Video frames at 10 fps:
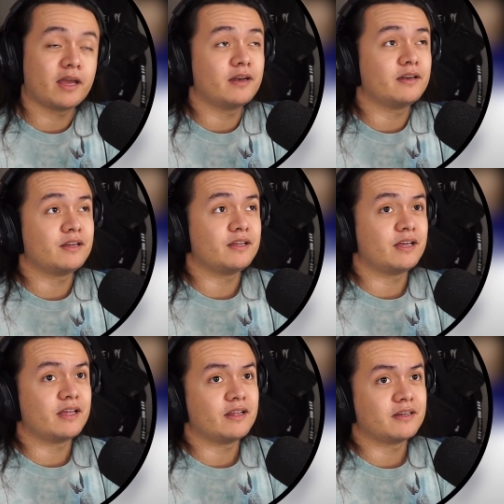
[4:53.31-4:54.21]
in the
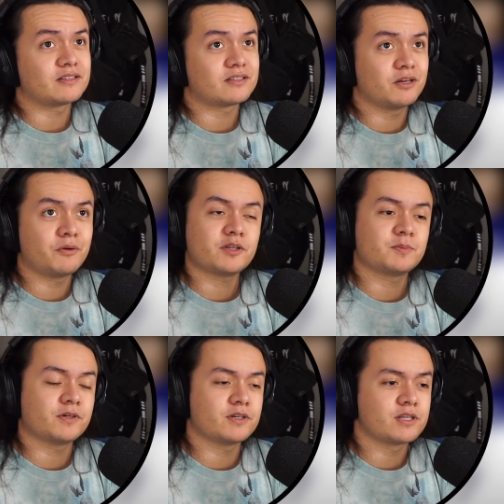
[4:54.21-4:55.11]
in its lyrics,
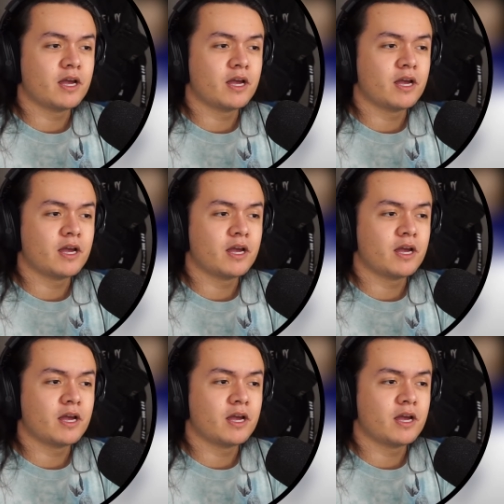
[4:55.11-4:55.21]
because